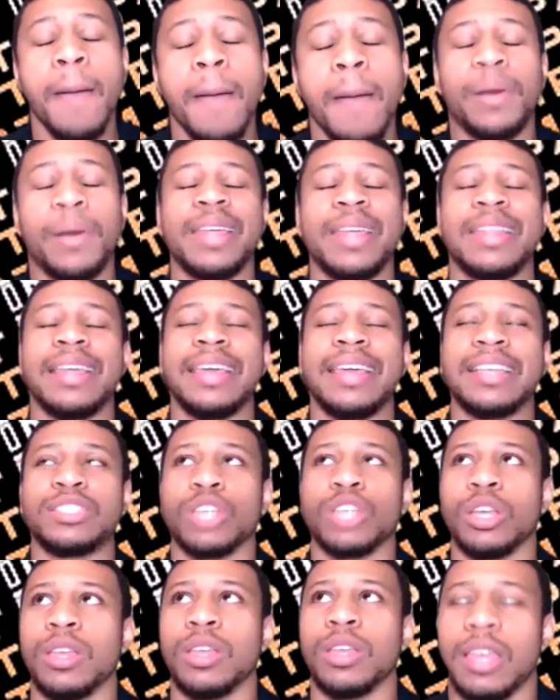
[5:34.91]
But
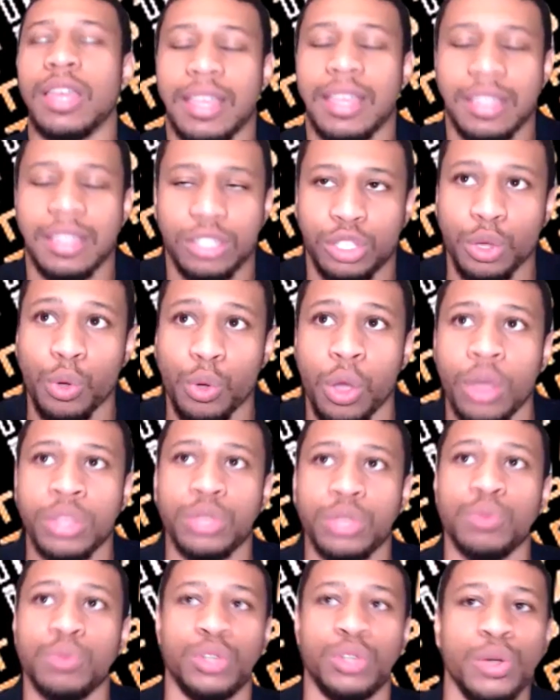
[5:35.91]

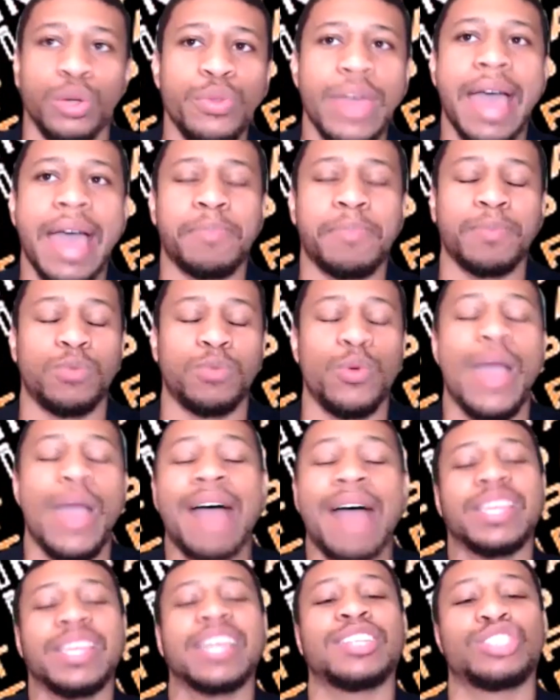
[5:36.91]
you do that. You have
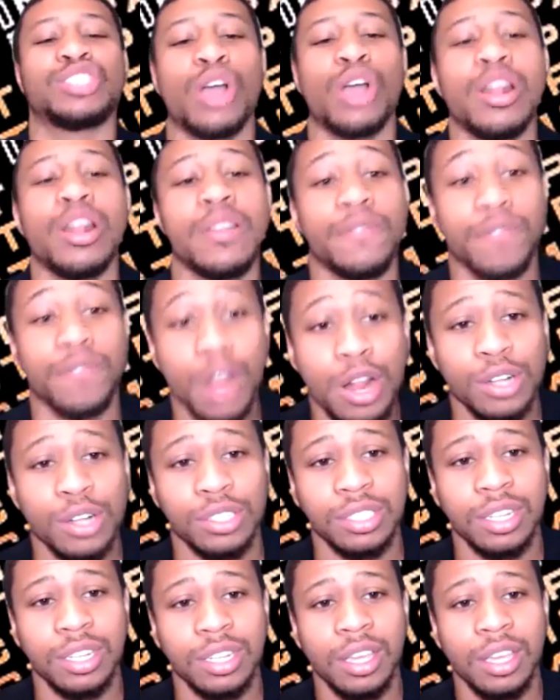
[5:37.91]
to get started first.